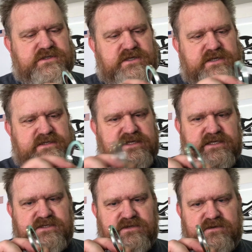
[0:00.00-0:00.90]
this
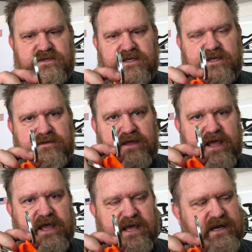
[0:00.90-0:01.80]
into the
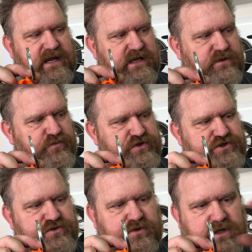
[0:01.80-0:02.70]
head and you
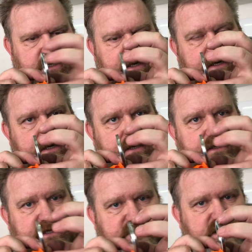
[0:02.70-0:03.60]
put your
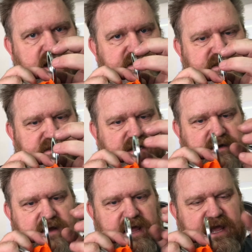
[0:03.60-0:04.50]
exhaust in
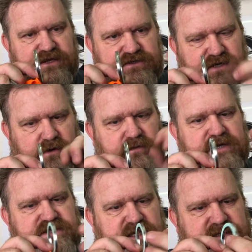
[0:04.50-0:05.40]
there and you start
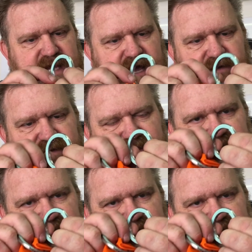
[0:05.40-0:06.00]
wrenching it down, this